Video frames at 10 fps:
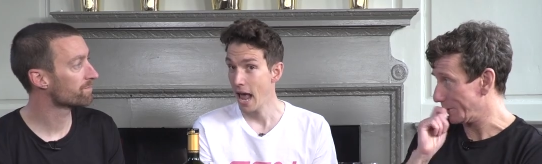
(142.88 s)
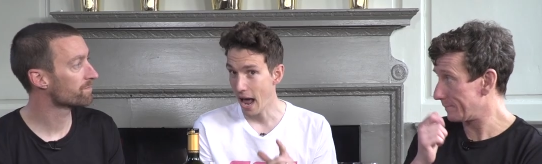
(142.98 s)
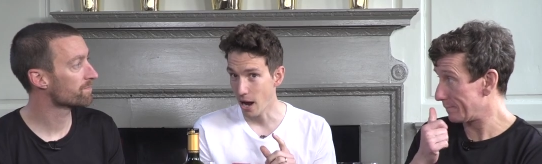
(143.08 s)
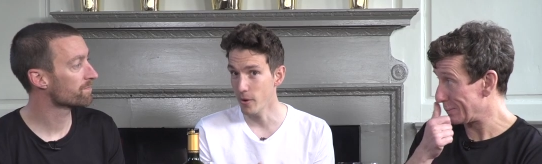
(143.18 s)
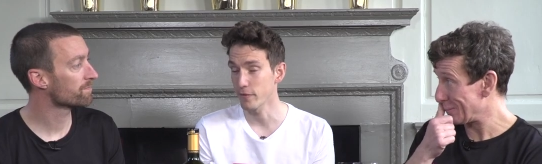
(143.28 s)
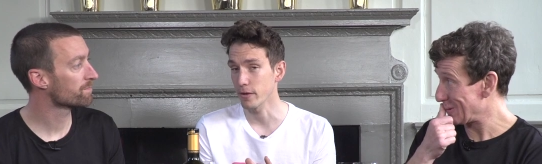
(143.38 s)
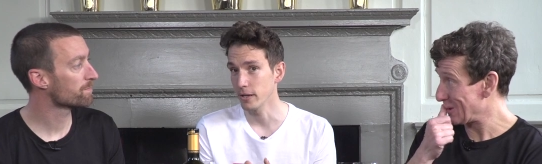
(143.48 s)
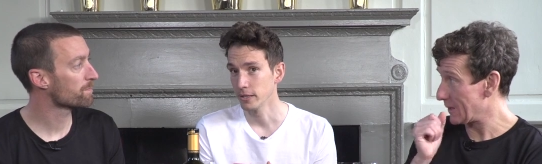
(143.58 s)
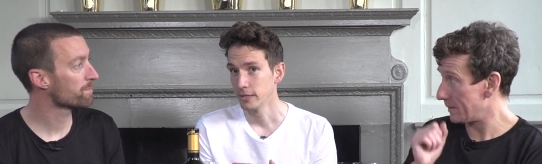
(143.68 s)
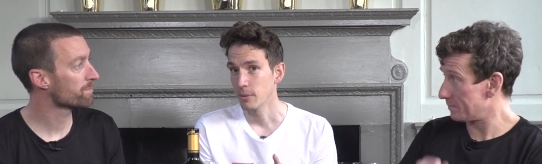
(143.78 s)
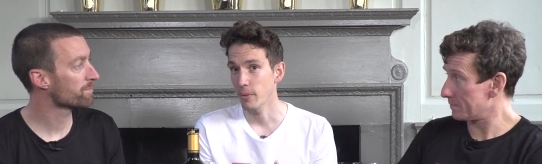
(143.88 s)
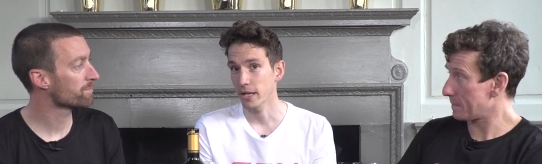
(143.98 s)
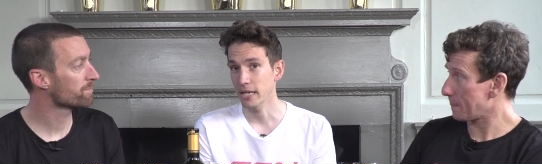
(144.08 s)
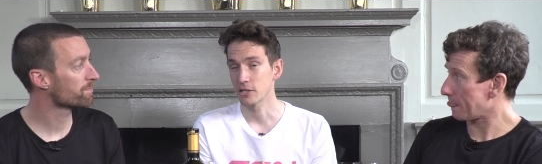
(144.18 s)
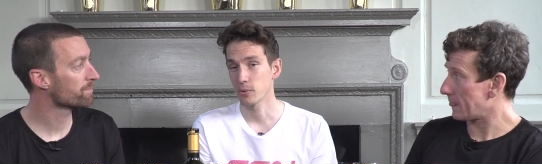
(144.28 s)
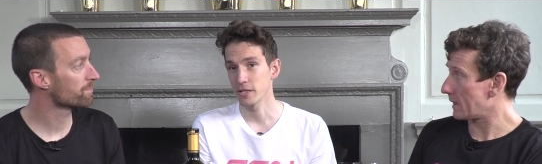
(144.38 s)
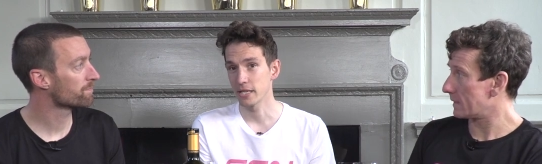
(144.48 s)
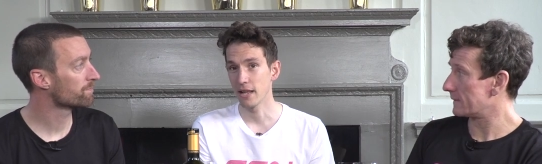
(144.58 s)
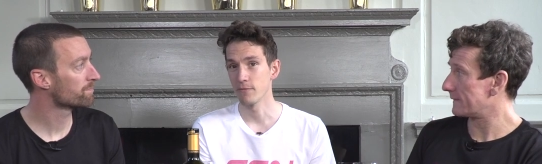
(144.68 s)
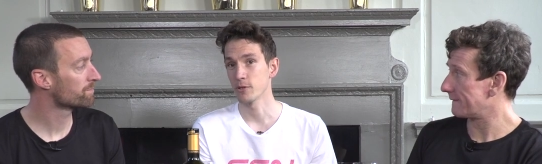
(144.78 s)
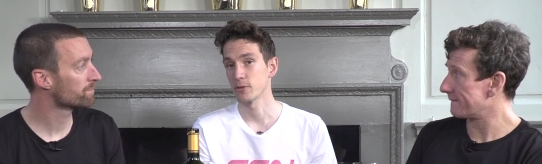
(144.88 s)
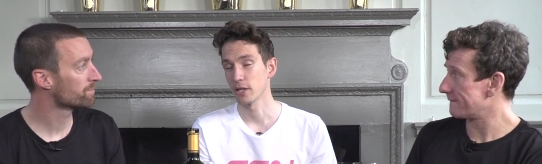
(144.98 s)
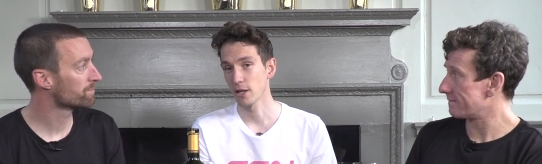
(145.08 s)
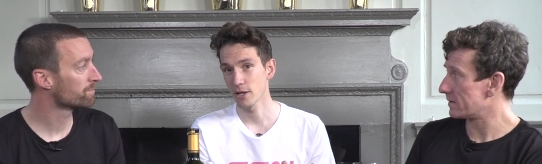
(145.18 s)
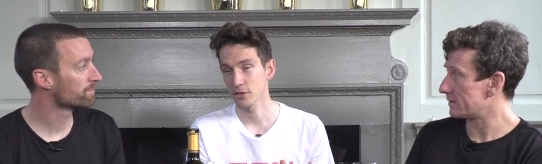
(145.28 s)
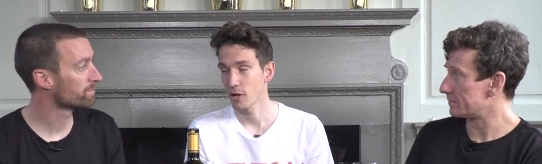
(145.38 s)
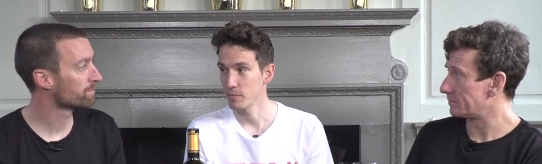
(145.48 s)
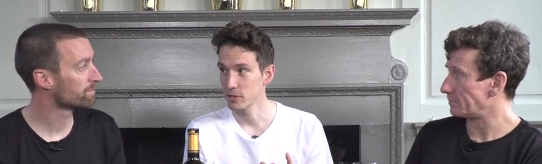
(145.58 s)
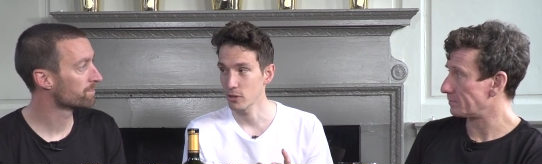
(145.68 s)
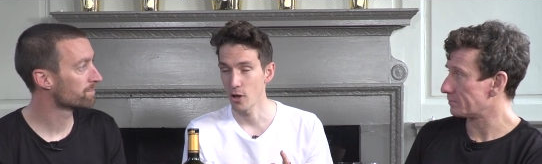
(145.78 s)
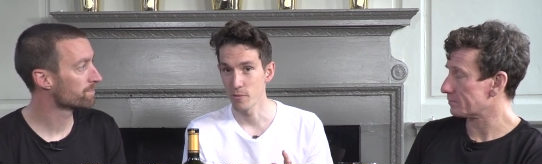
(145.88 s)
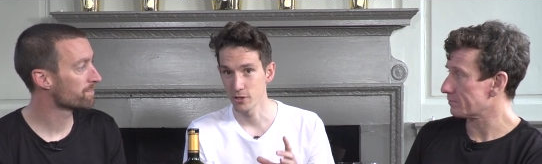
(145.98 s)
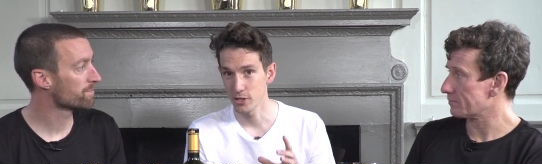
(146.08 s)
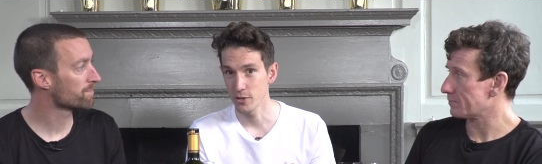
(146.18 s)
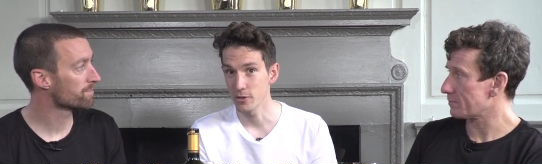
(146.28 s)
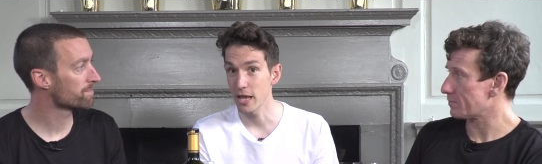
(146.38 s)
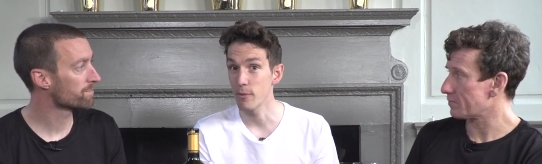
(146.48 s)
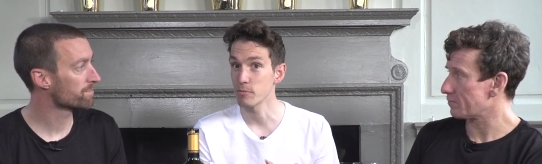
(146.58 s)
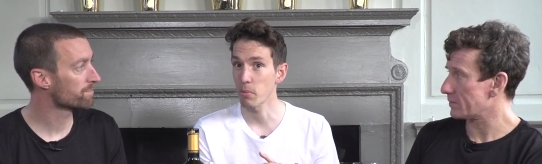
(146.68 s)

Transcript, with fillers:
Speaker 1: However, back in 2011, which was the last time this climb was used, it was